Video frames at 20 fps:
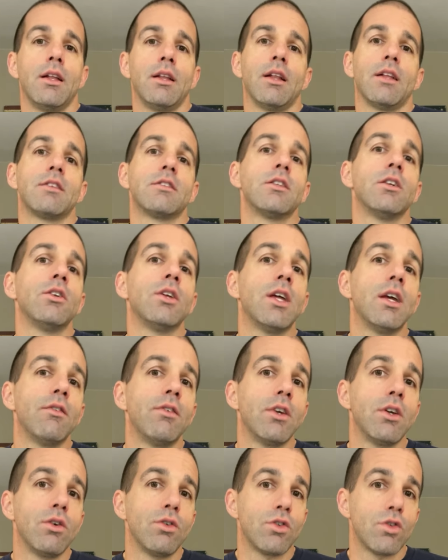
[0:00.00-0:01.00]
that's still
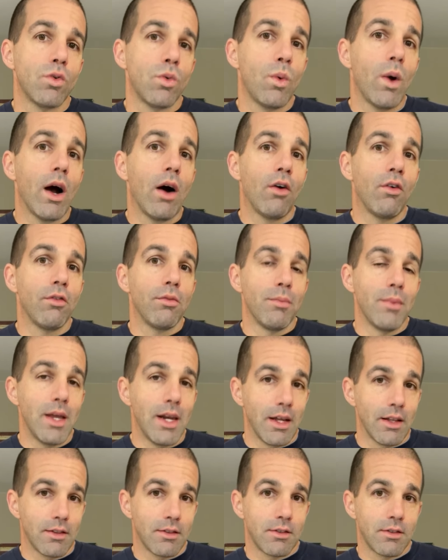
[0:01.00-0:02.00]
giving you 12
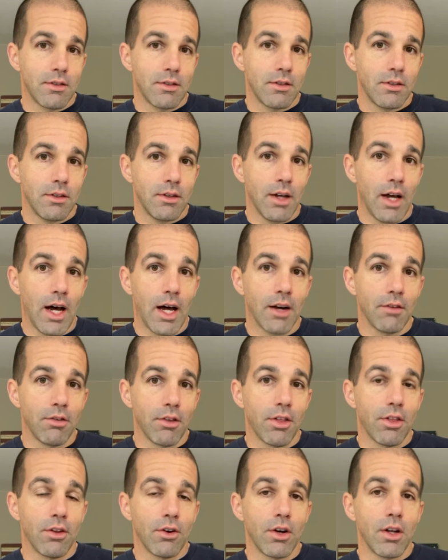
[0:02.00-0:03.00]
minutes out of a
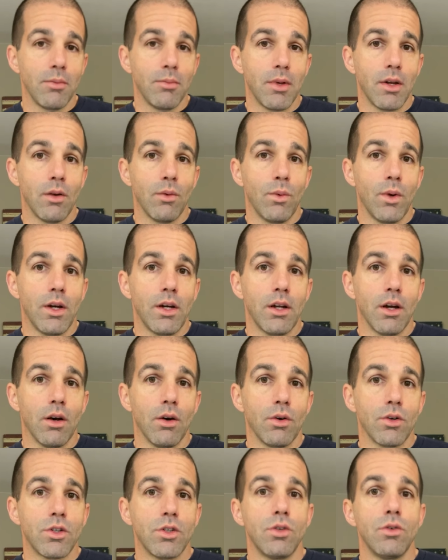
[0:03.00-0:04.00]
30 minute
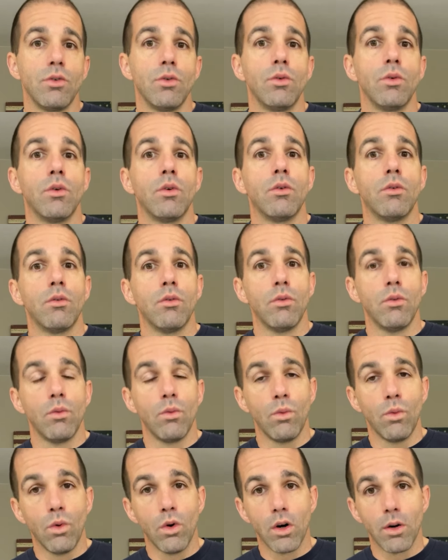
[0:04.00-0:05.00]
window to
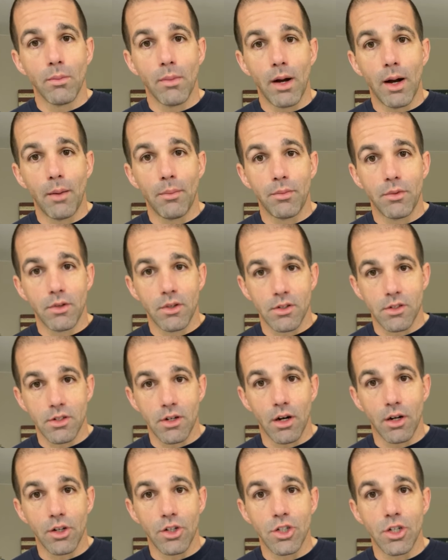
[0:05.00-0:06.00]
warm up, to
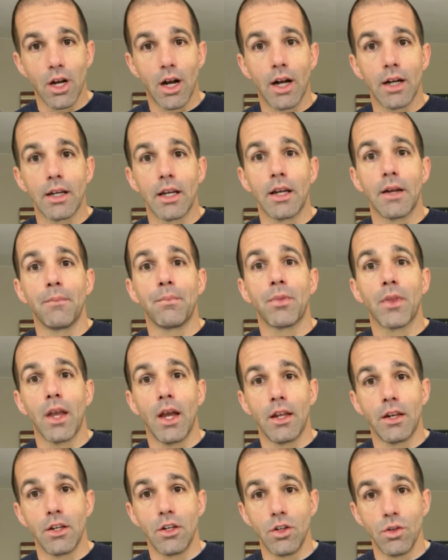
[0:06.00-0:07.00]
start jogging,
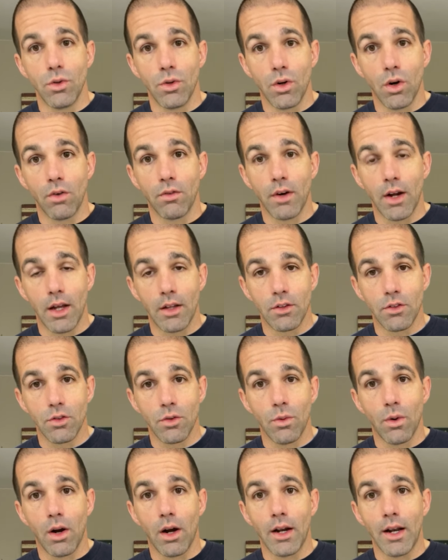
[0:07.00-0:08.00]
and to do an overhead
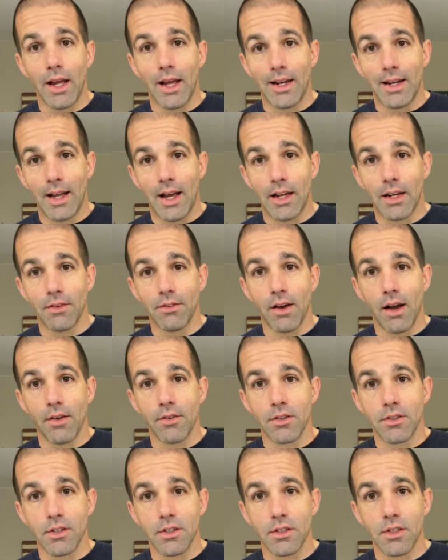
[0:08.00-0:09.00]
squat at 95
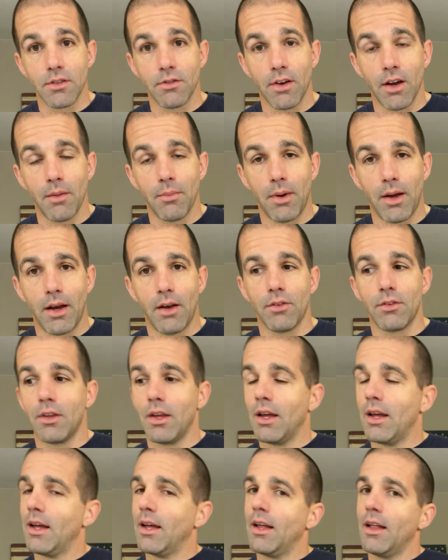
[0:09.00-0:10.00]
or 65 pounds.
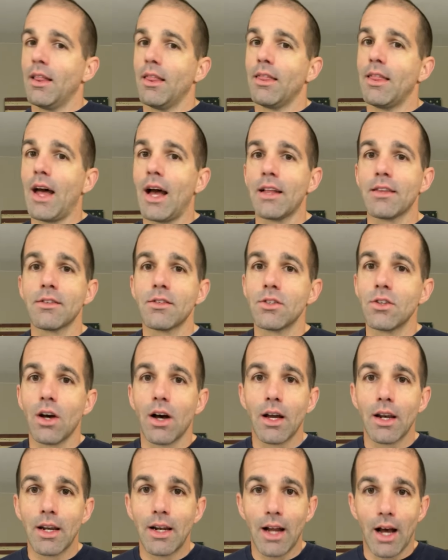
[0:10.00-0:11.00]
That's
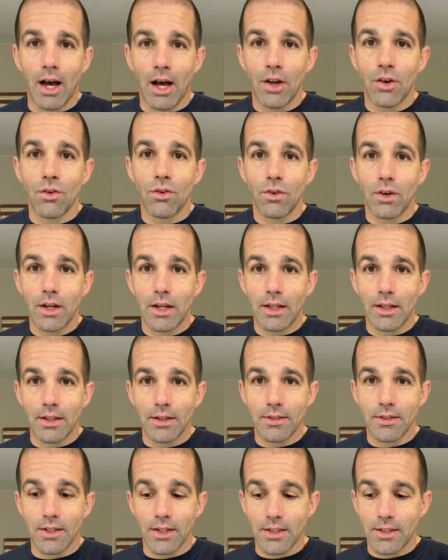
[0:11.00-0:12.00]
not an
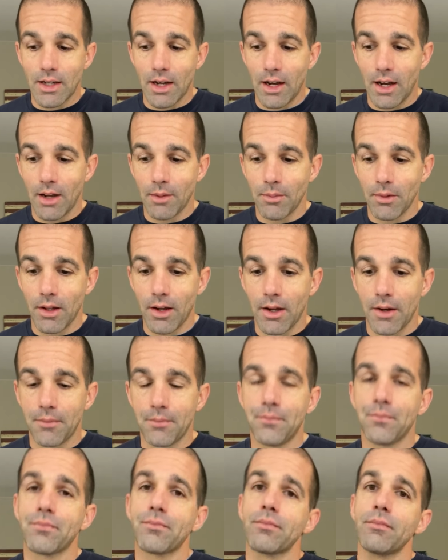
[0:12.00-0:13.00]
unrealistic timeline.
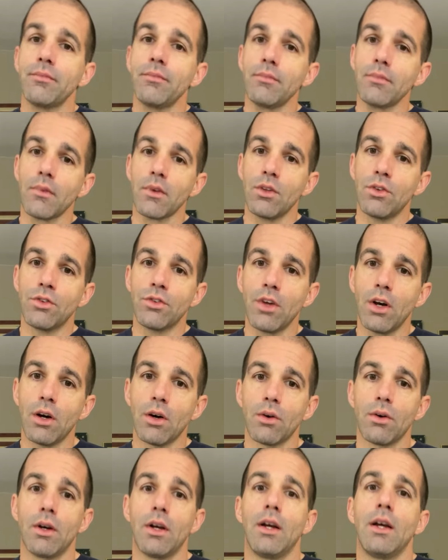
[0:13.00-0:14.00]

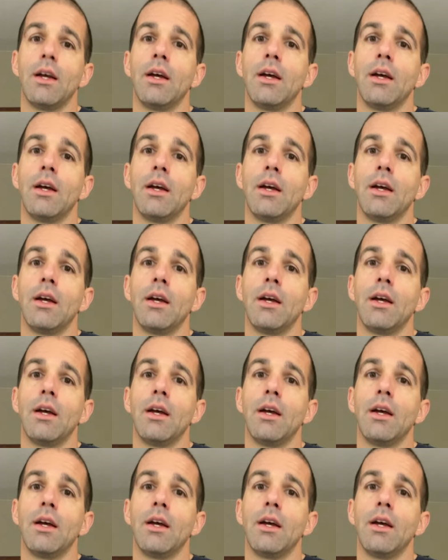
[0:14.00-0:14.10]
So,